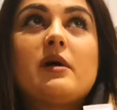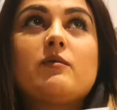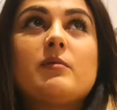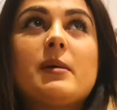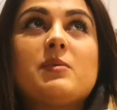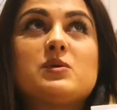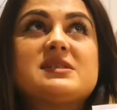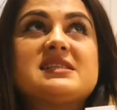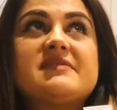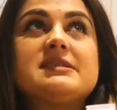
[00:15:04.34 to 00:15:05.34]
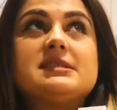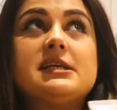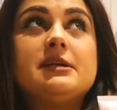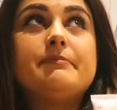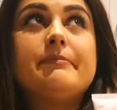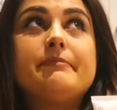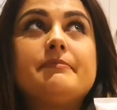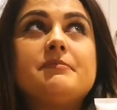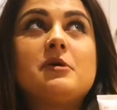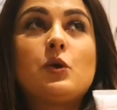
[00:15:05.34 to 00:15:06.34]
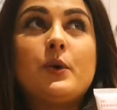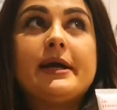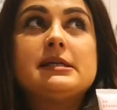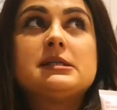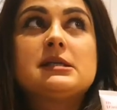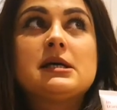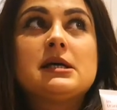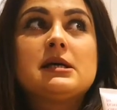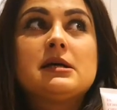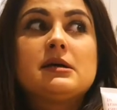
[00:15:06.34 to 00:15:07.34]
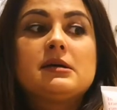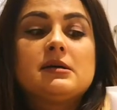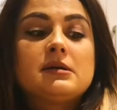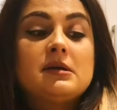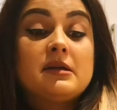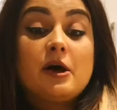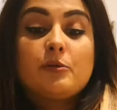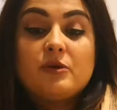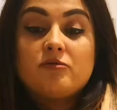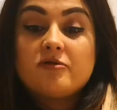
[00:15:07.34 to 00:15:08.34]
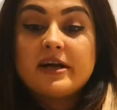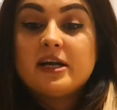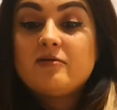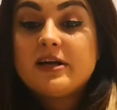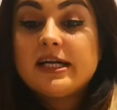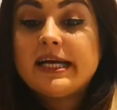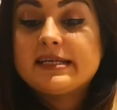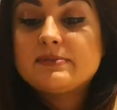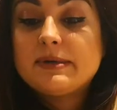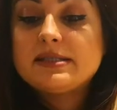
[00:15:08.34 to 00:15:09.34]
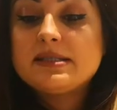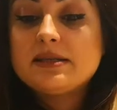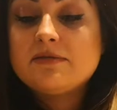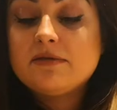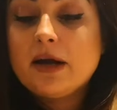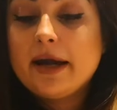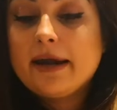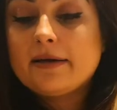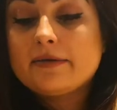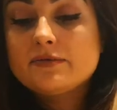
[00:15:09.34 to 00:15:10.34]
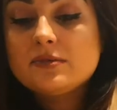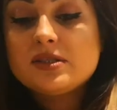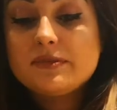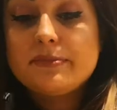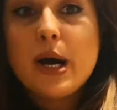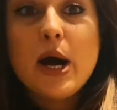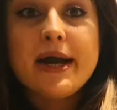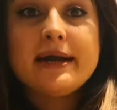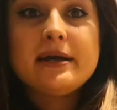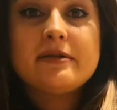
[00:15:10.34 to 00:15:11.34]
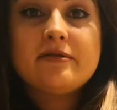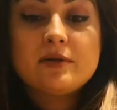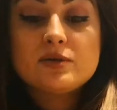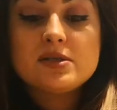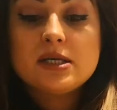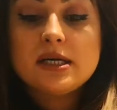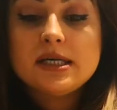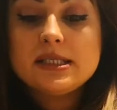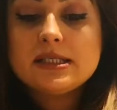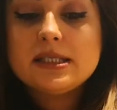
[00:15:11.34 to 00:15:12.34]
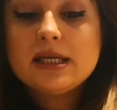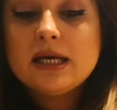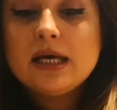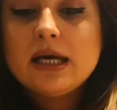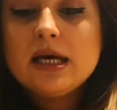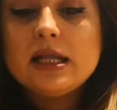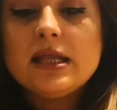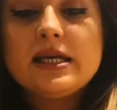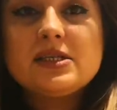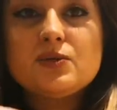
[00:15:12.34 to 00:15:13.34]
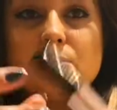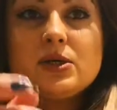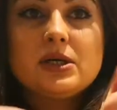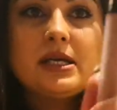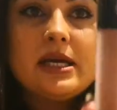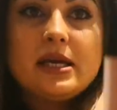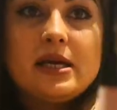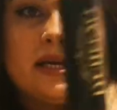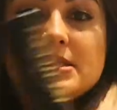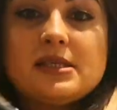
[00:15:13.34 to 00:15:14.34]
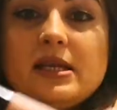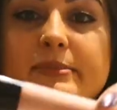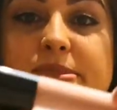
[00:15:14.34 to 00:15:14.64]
what I remember was 17 quid. That would be really, really expensive, like, to buy in full size. The next one is a